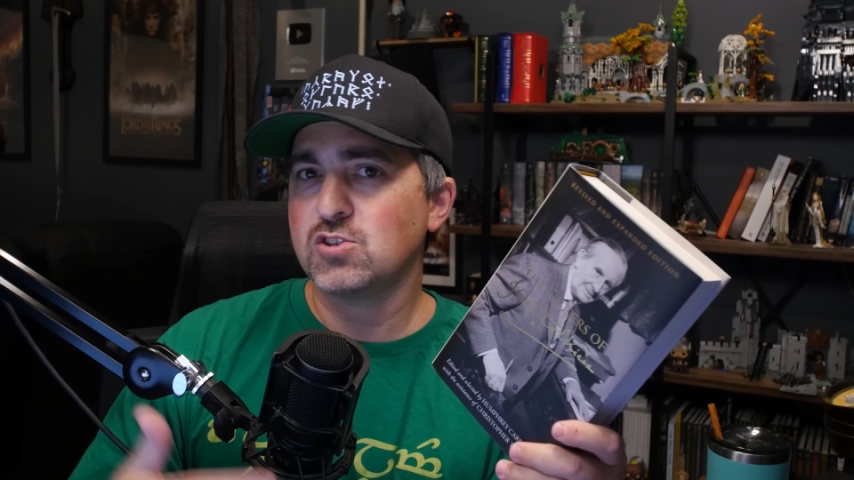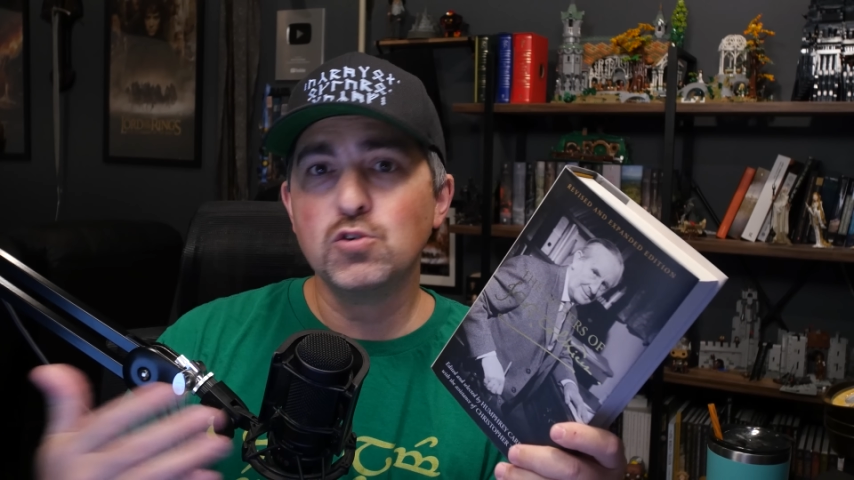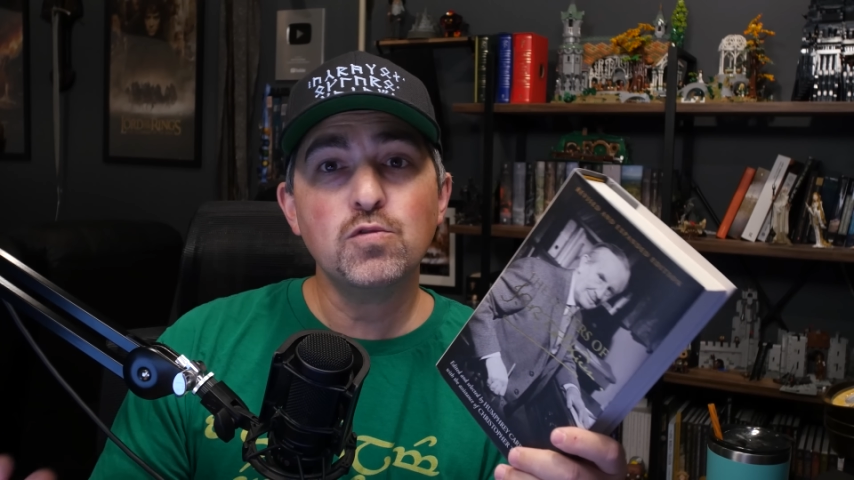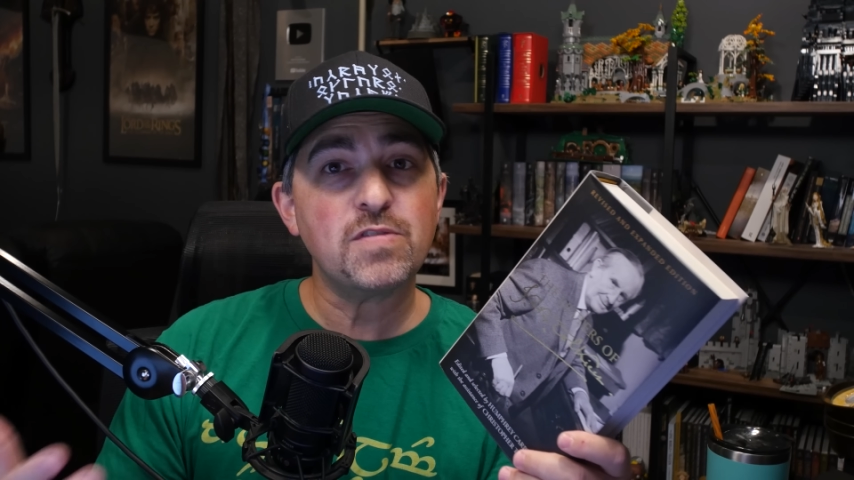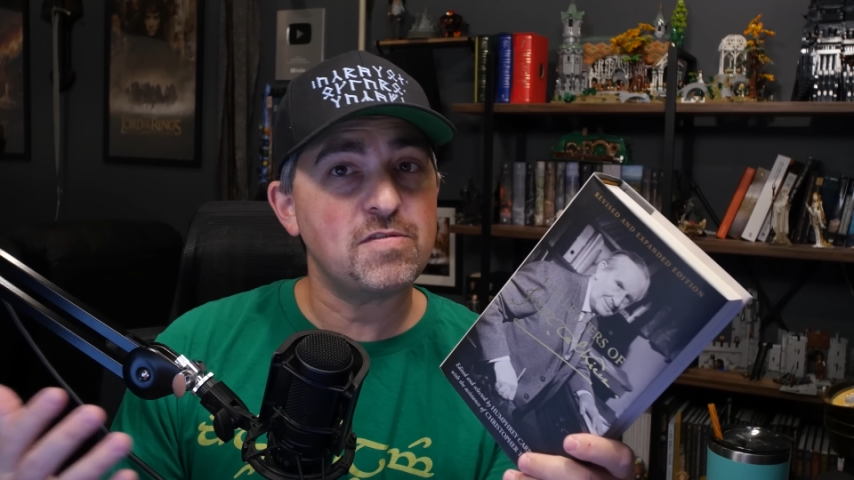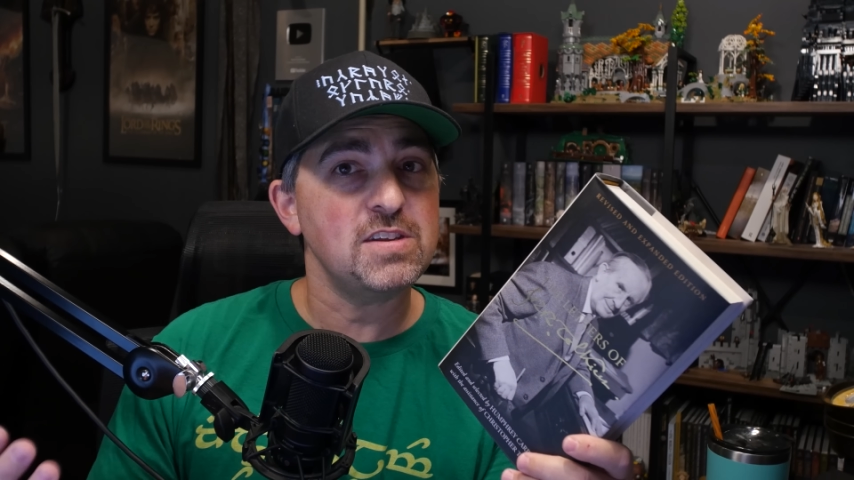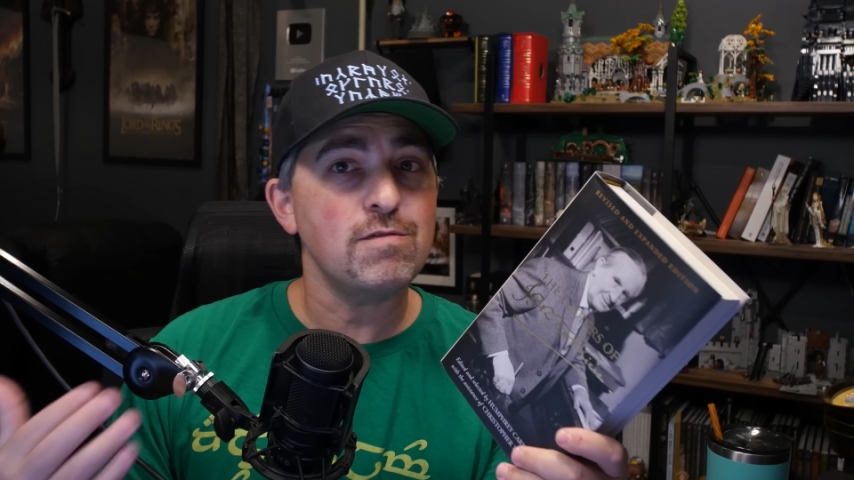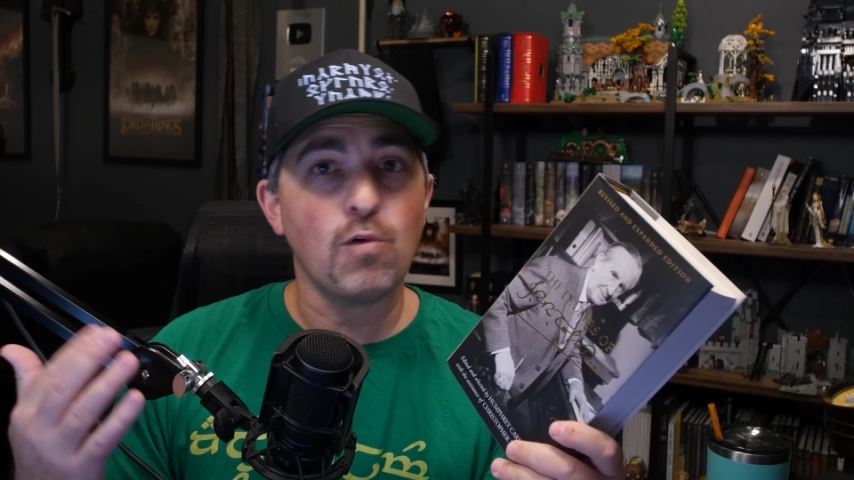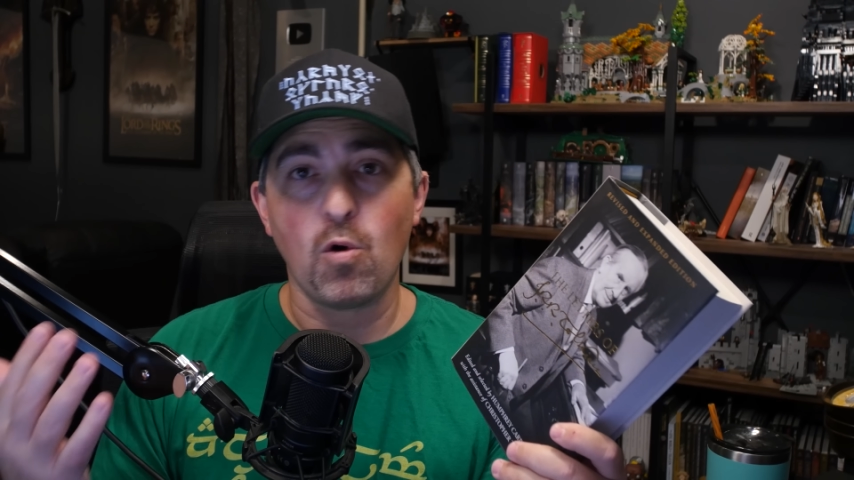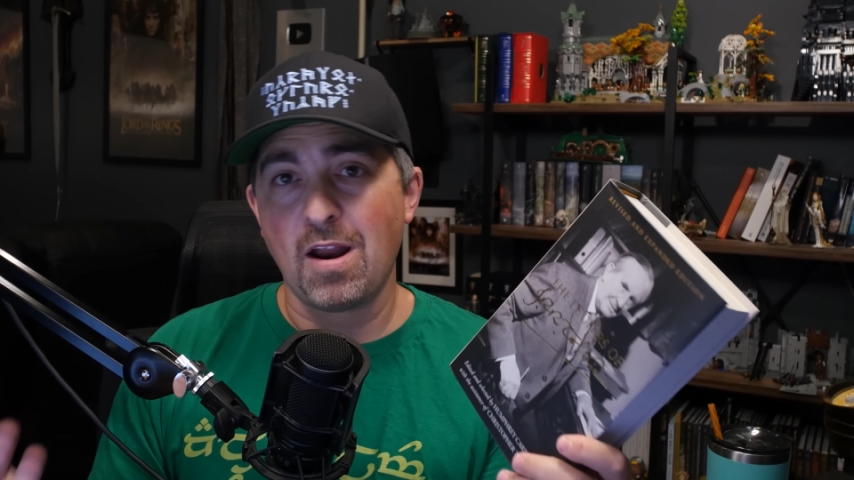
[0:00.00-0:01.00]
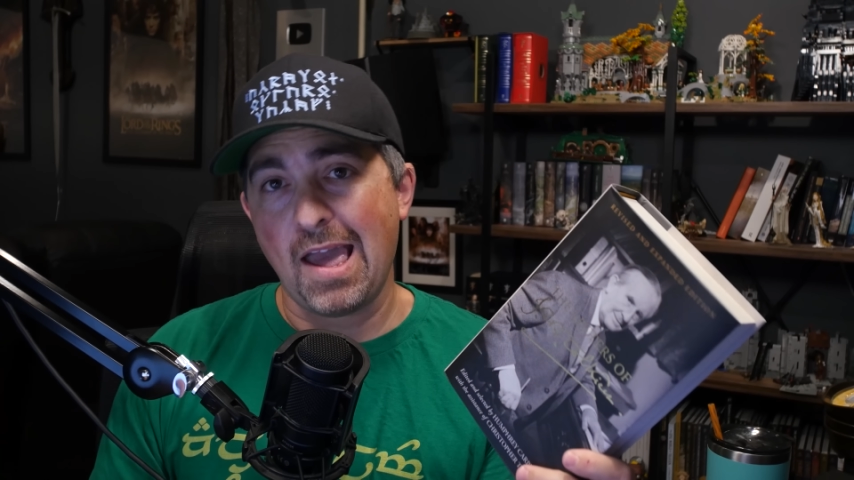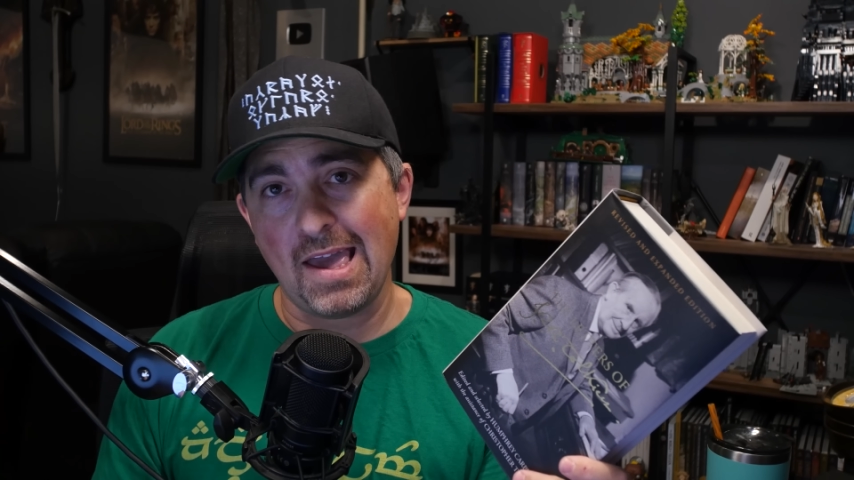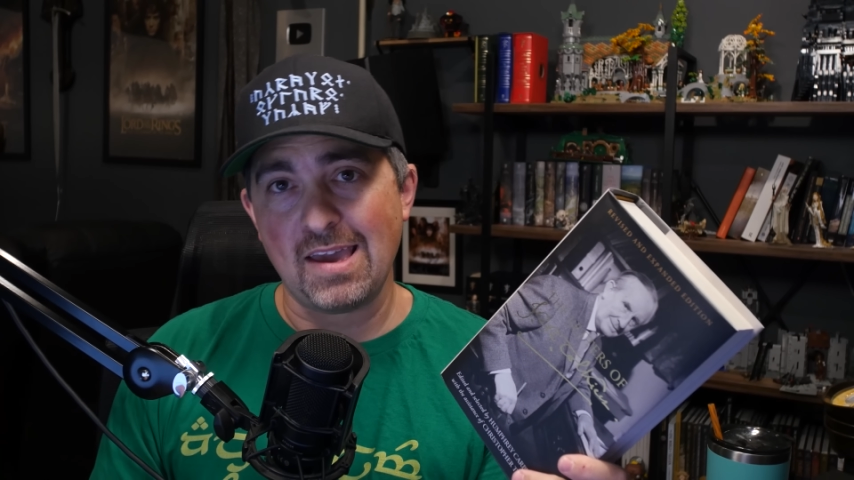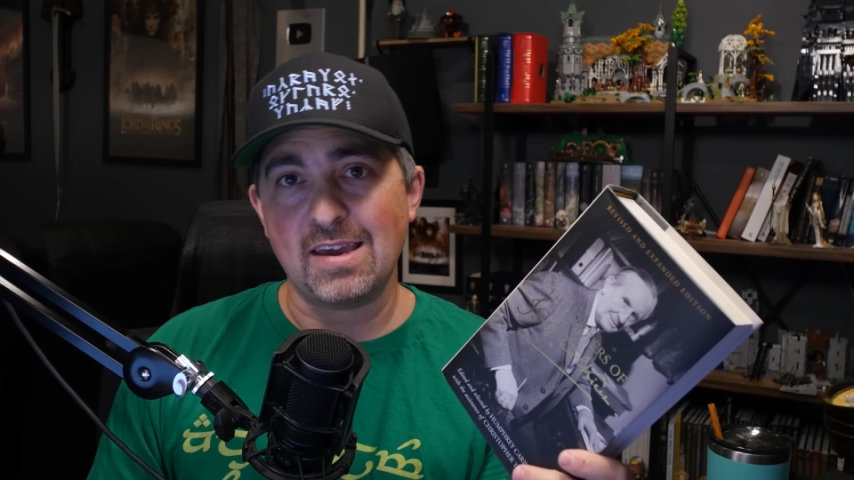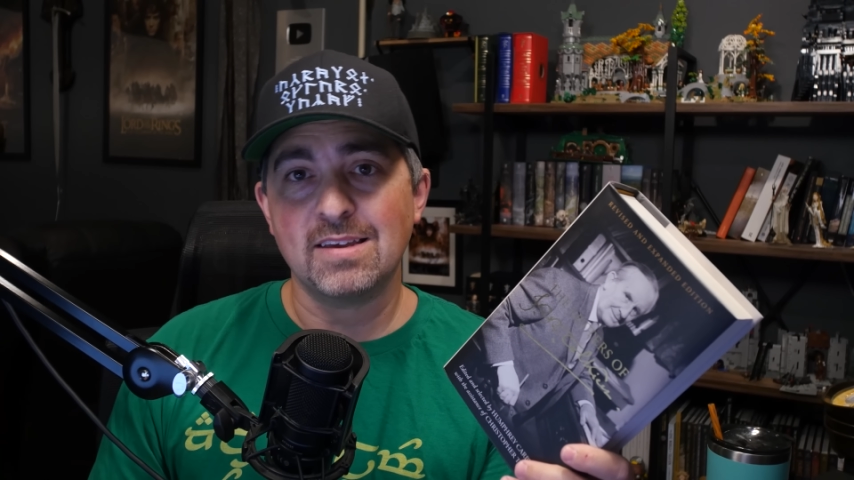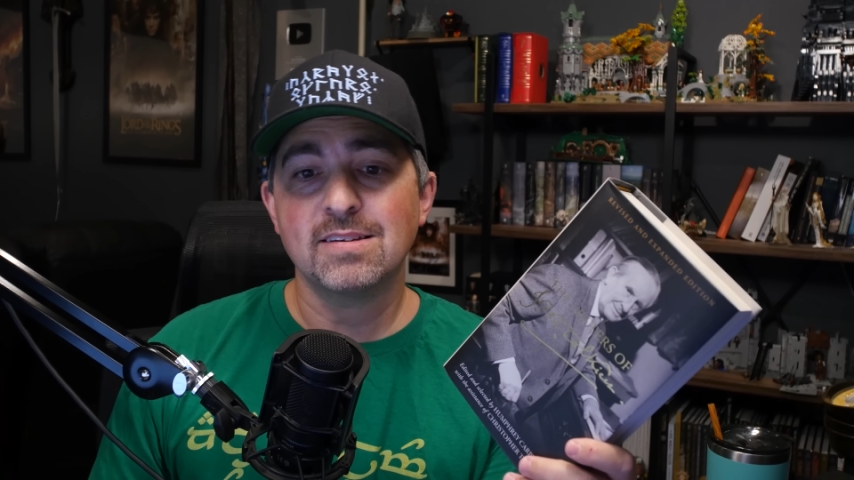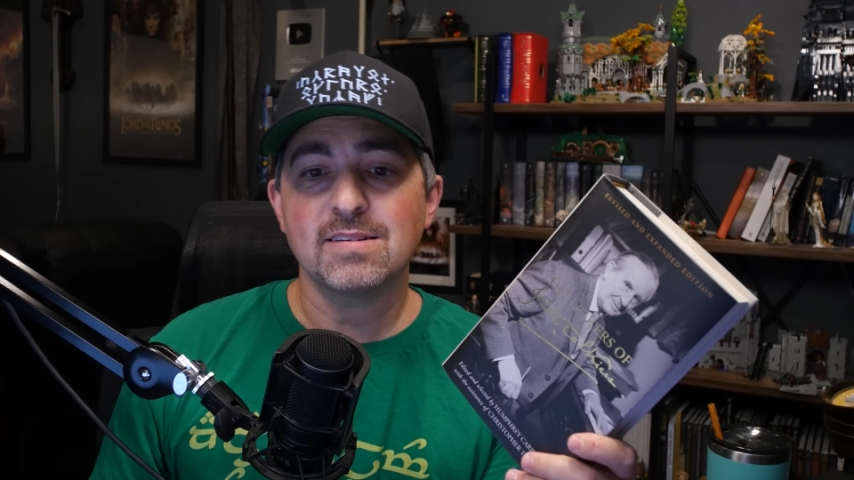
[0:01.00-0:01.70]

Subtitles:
254A.